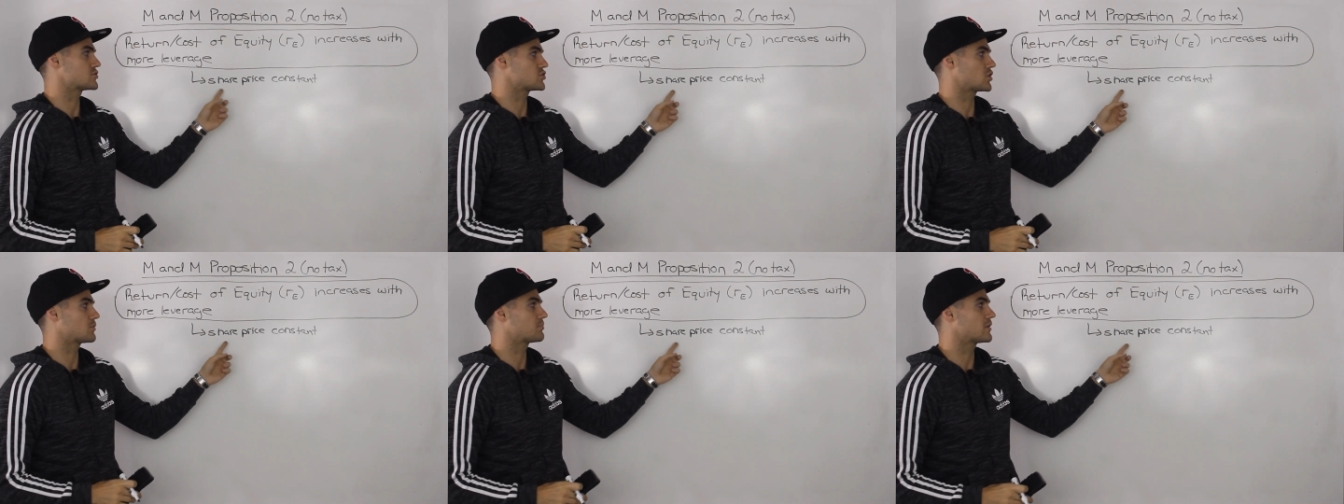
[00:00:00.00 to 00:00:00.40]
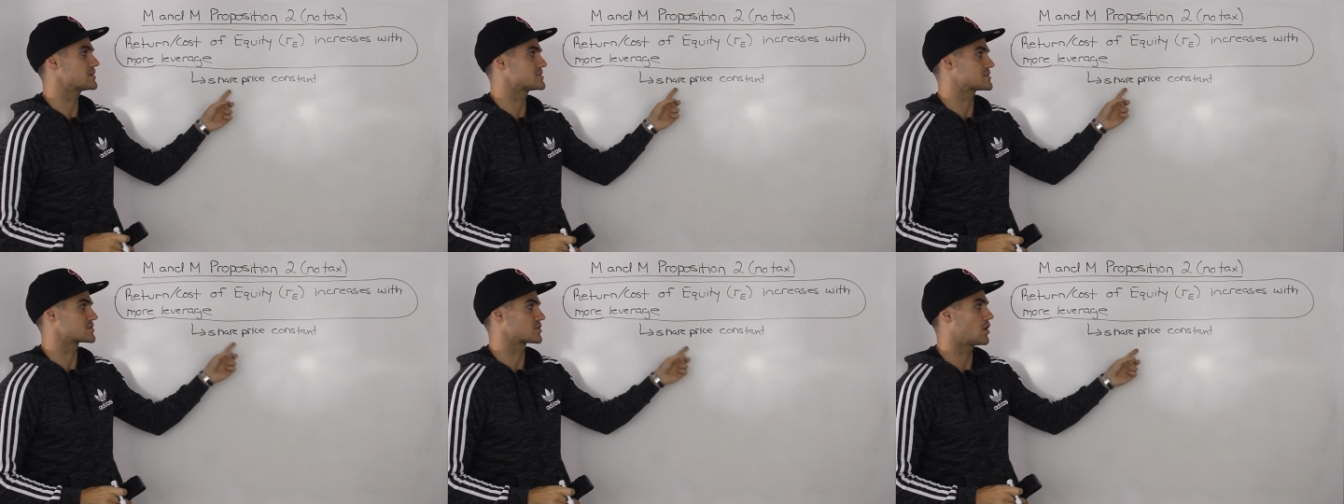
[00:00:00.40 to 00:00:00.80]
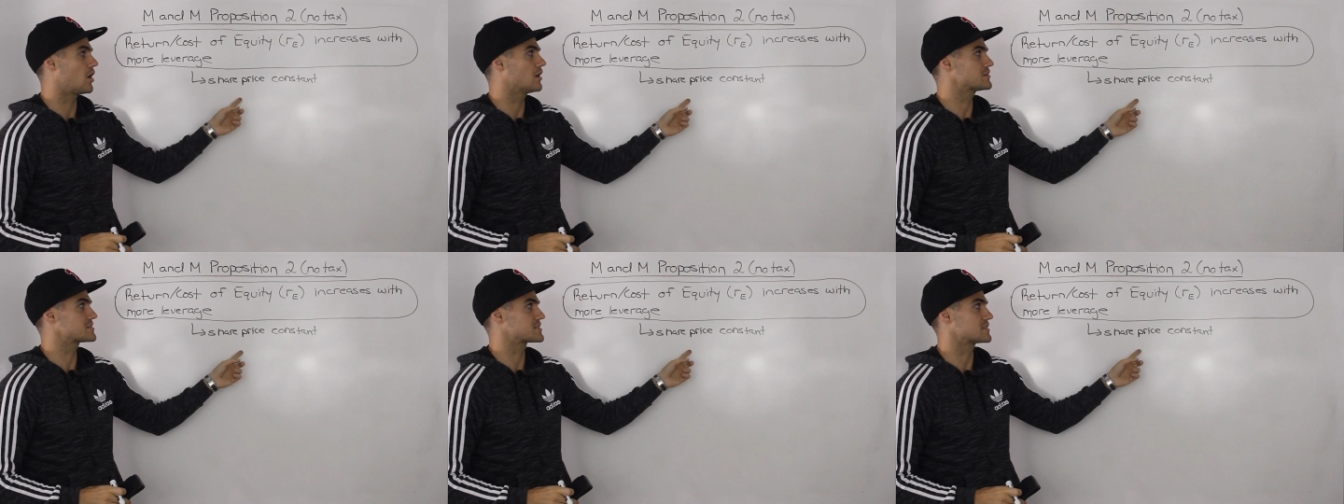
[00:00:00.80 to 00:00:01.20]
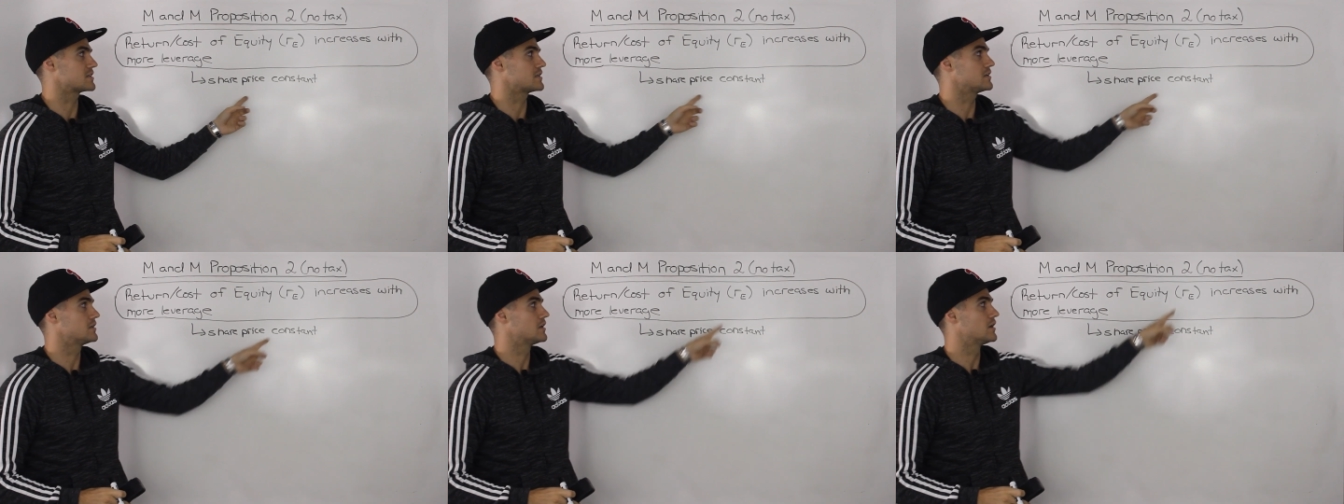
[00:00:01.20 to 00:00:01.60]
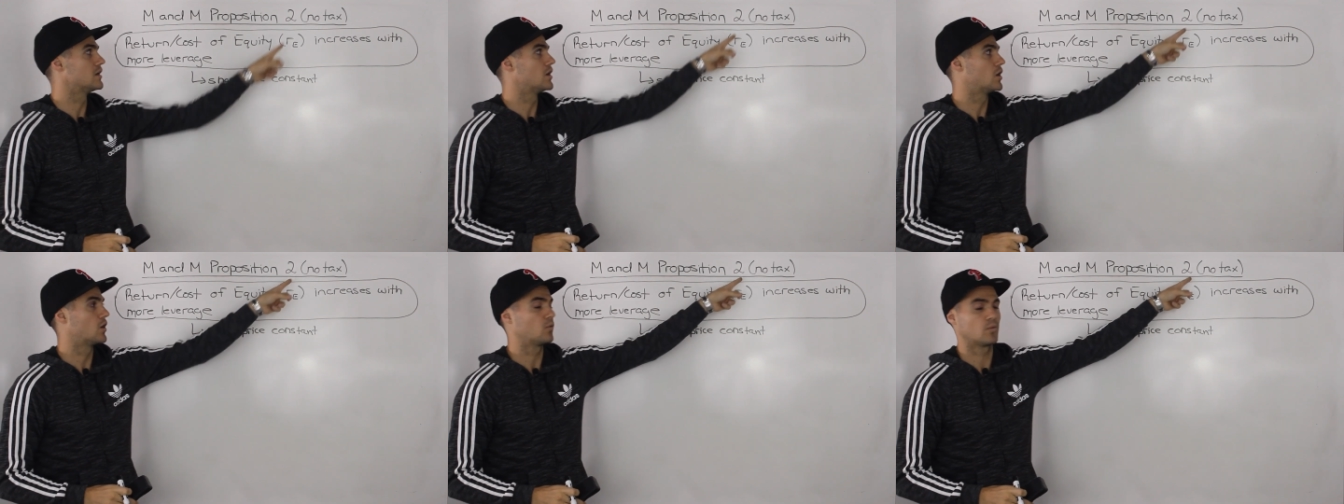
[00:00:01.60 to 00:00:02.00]
The share price is constant
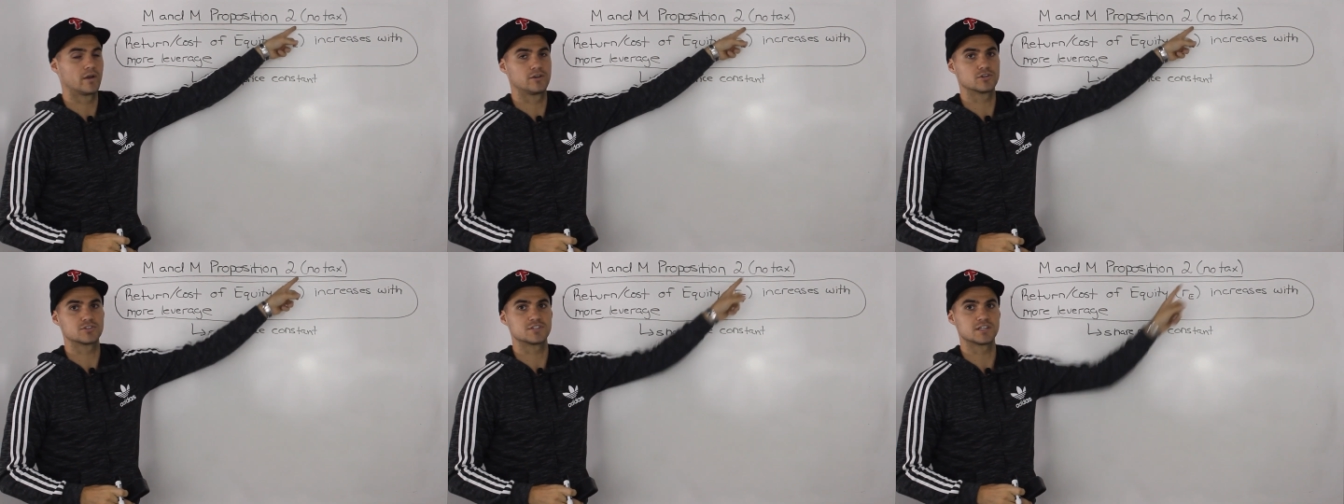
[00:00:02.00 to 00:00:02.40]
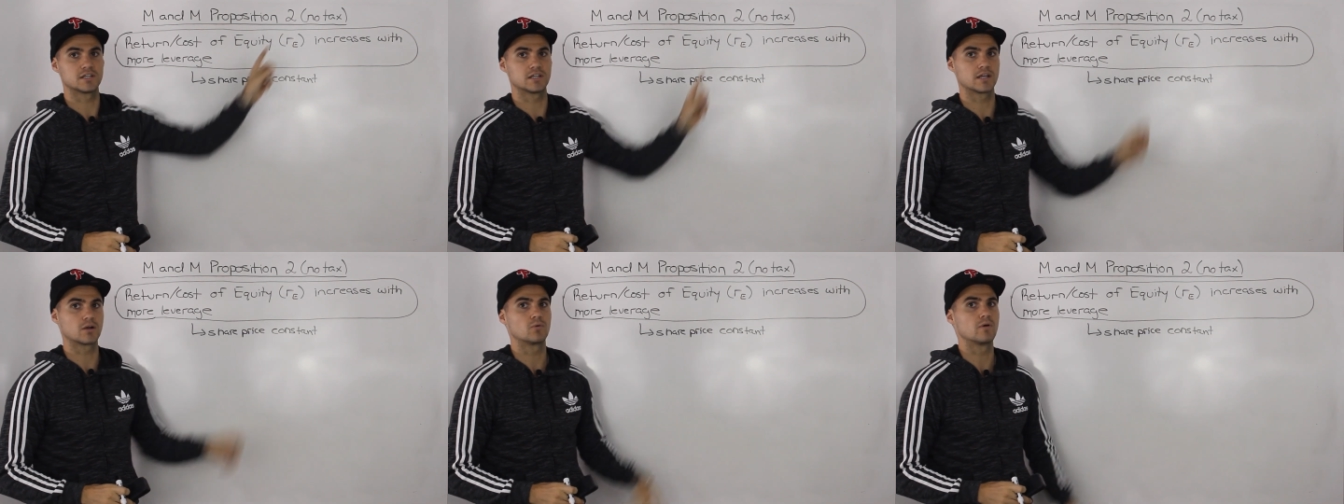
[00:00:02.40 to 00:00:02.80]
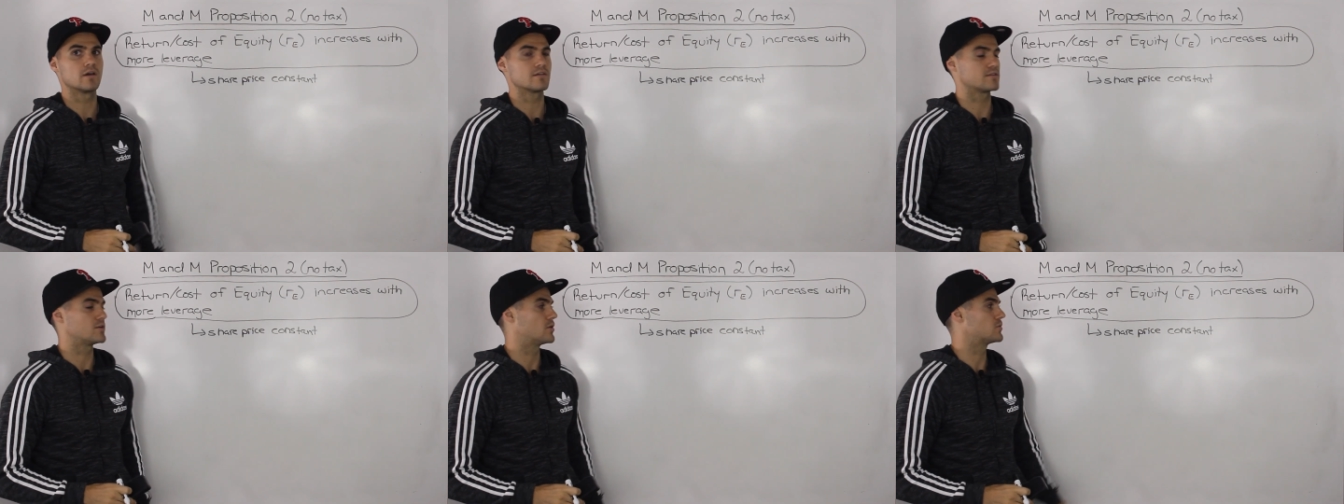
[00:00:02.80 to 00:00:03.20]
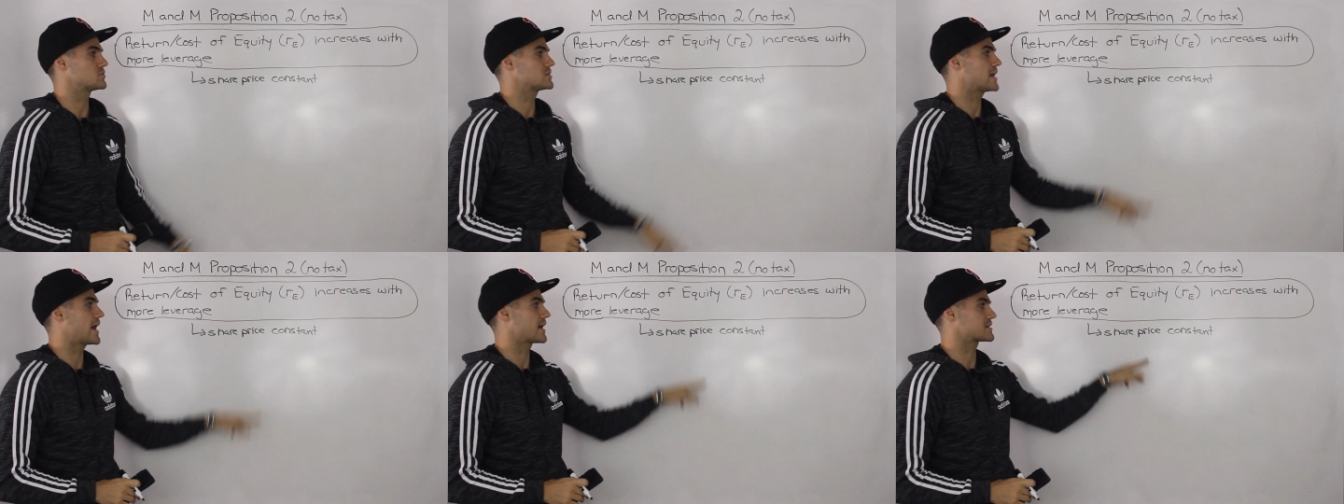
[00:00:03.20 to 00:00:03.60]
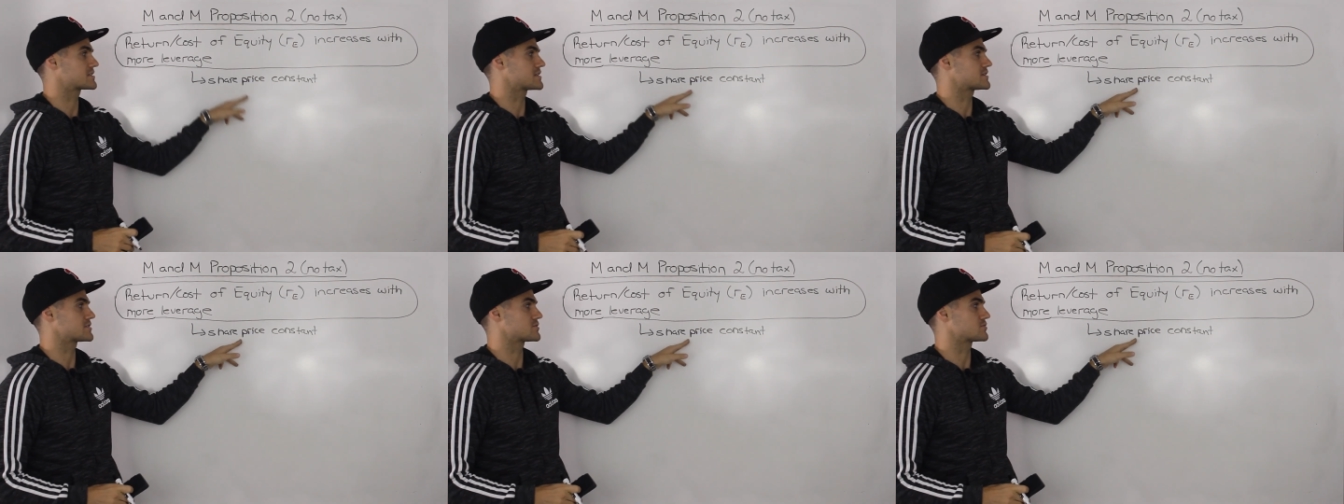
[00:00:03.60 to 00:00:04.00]
when you're dealing with no taxes.